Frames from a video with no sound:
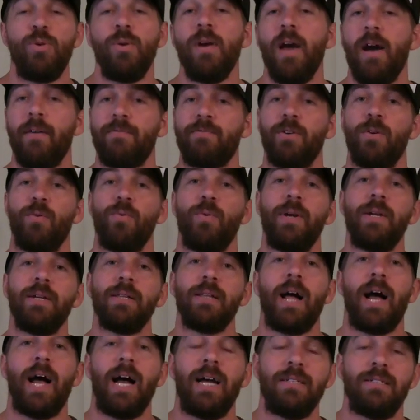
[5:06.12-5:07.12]
you have to
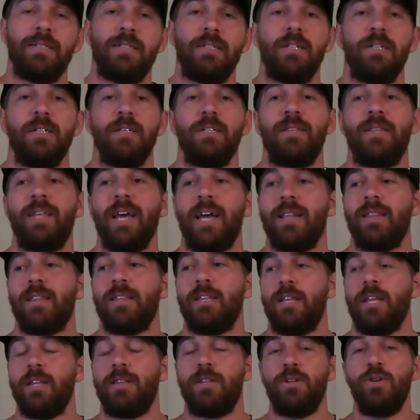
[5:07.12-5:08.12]
realize
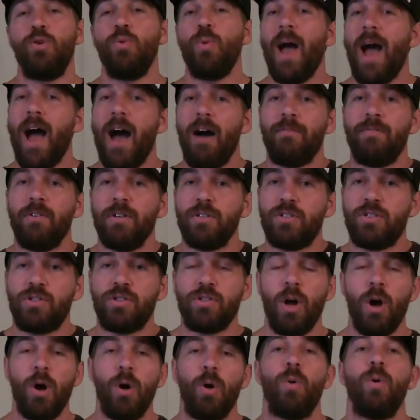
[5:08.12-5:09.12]
that you have
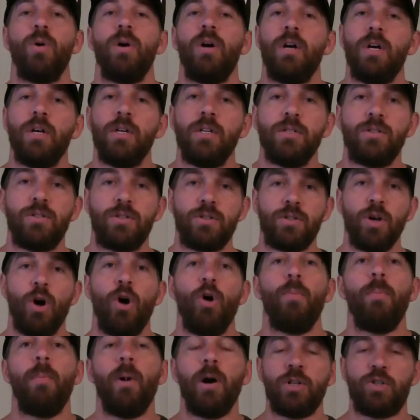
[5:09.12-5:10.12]
so,
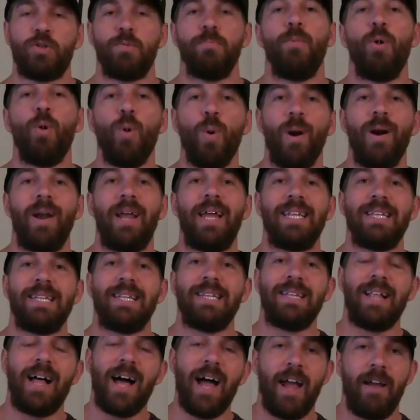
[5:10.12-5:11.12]
so much more in
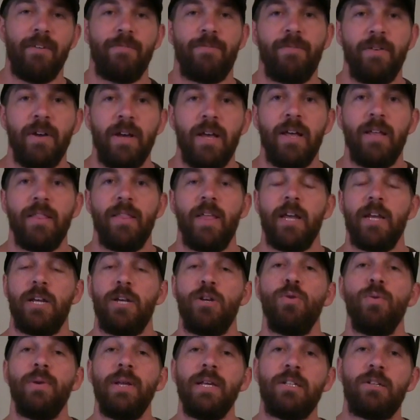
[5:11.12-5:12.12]
life that
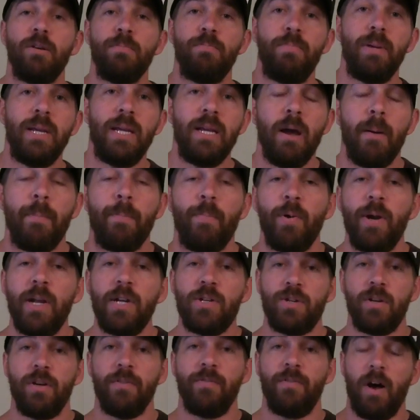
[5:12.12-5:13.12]
you need to be
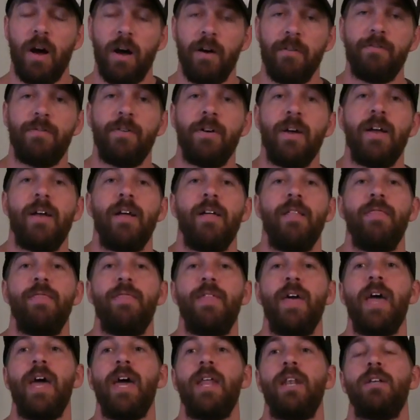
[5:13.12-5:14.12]
appreciative of
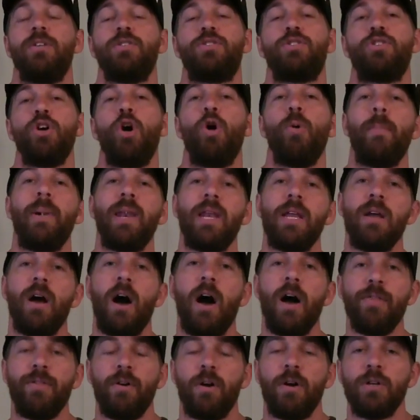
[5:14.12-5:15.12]
than so many
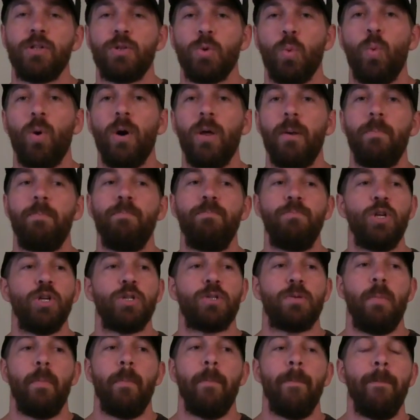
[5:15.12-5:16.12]
others would
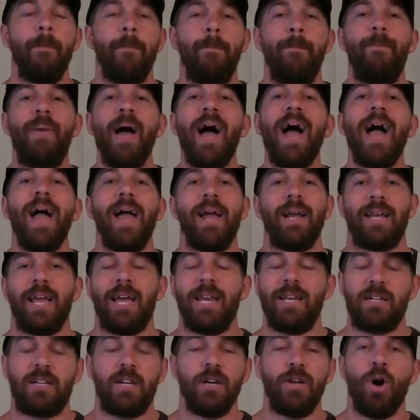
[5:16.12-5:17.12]
just beg
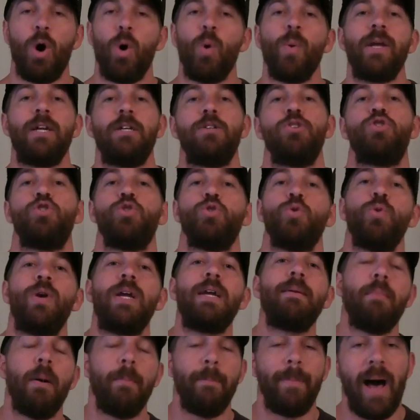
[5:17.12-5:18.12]
and could only
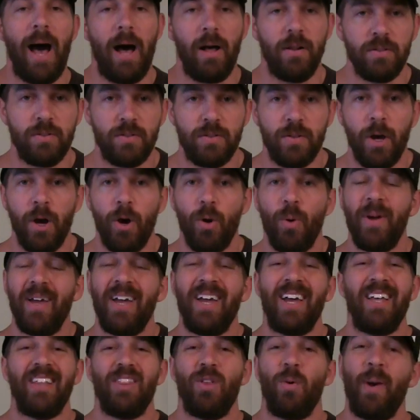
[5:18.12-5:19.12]
dream about. So
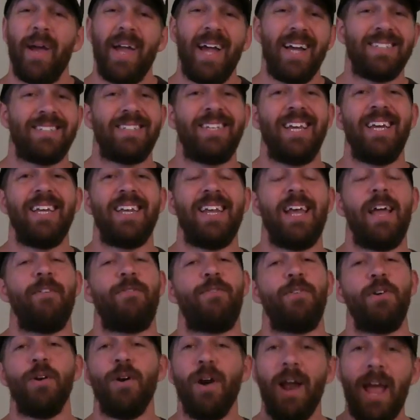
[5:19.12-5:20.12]
the way I see it,
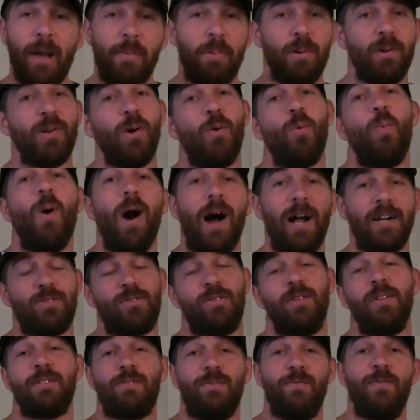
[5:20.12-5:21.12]
if you're able to
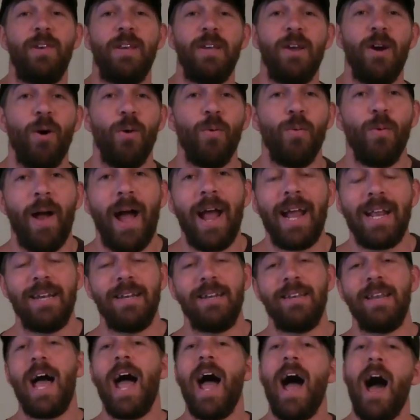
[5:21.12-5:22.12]
watch this video right
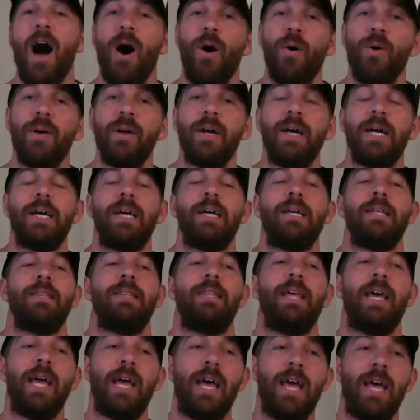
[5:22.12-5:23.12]
now,
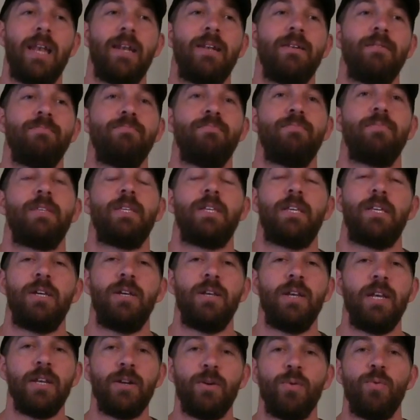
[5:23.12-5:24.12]
then
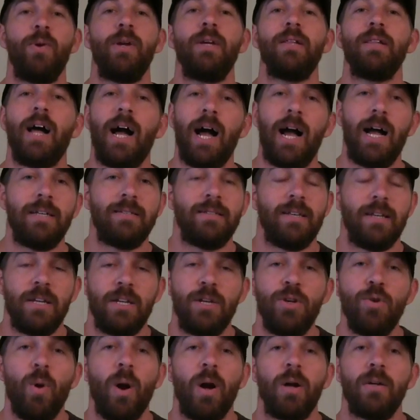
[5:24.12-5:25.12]
you need to realize that
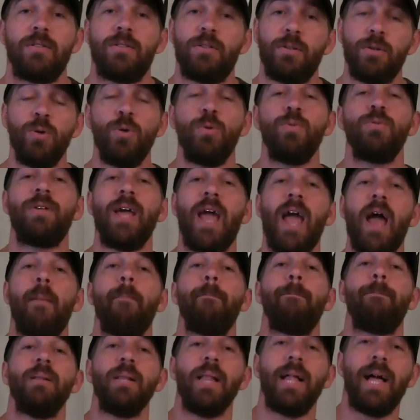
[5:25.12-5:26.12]
you are too
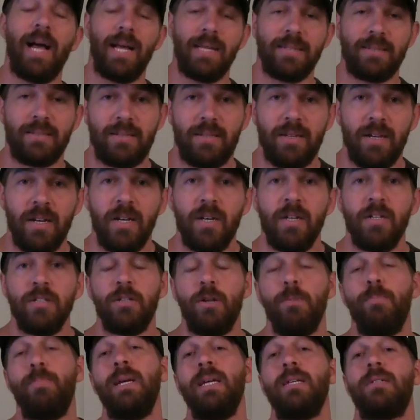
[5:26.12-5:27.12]
damn blessed
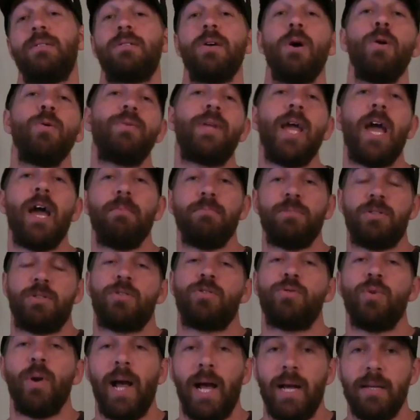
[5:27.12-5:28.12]
to be so damn
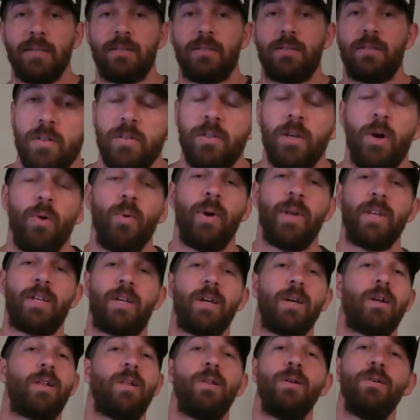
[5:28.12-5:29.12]
stressed. So in
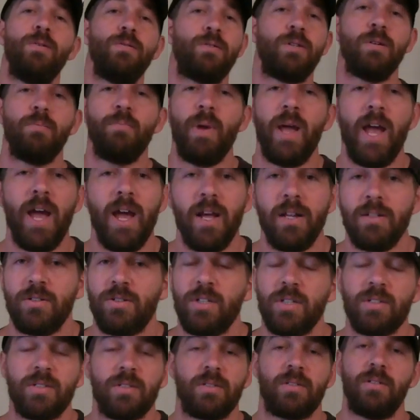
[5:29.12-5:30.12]
conclusion, man,
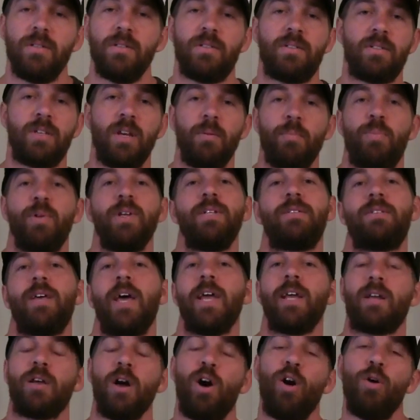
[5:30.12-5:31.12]
just simply
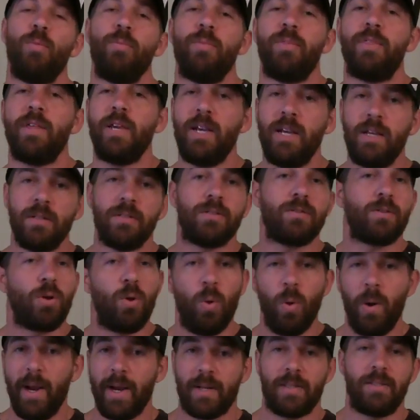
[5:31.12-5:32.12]
take home these
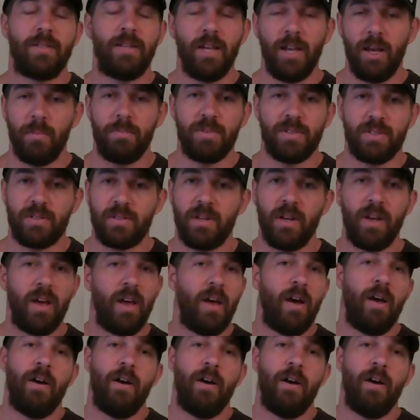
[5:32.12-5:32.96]
quick tips.